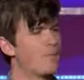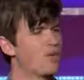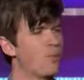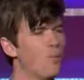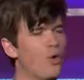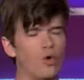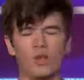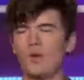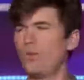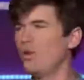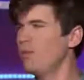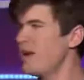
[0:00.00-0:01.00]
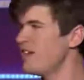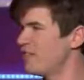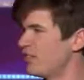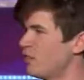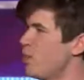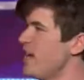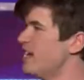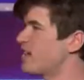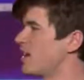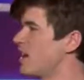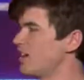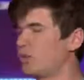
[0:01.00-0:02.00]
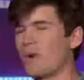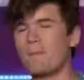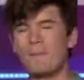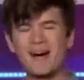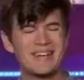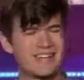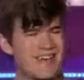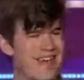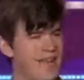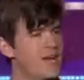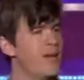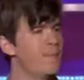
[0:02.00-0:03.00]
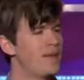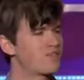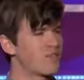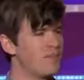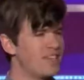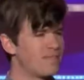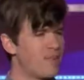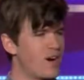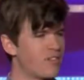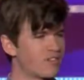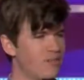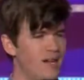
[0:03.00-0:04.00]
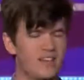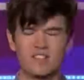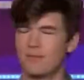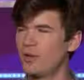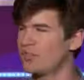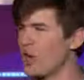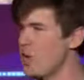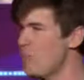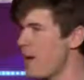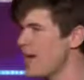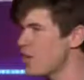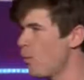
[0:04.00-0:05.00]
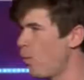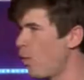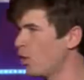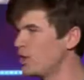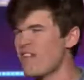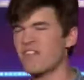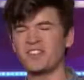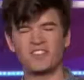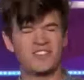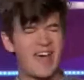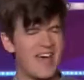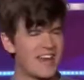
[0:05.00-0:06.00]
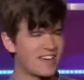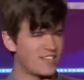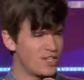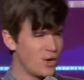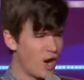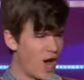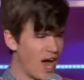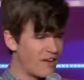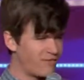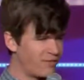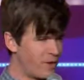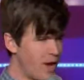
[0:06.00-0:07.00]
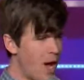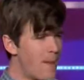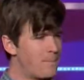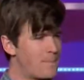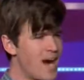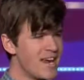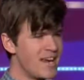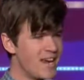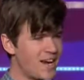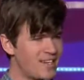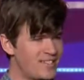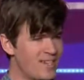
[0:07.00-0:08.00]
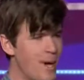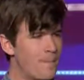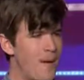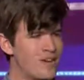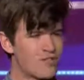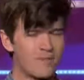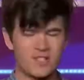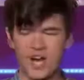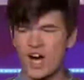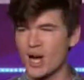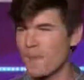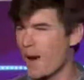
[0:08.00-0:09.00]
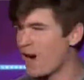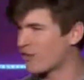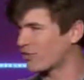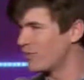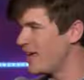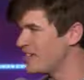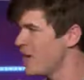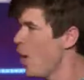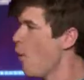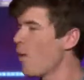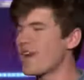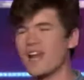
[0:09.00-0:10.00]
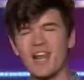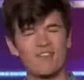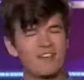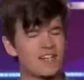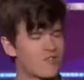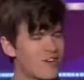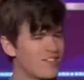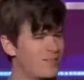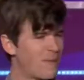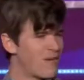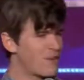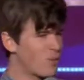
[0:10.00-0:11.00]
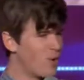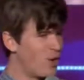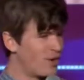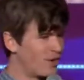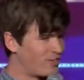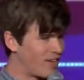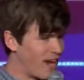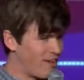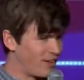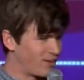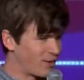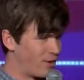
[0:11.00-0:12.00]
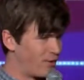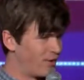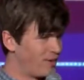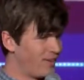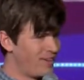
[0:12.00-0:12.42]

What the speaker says: with a wall made of a sort of weird glass where by day, bedroom lit, bathroom lit, the most opaque wall you've ever stared at in your life. By night, bedroom dark, bathroom lit, what a lovely transparent wall you're staring through.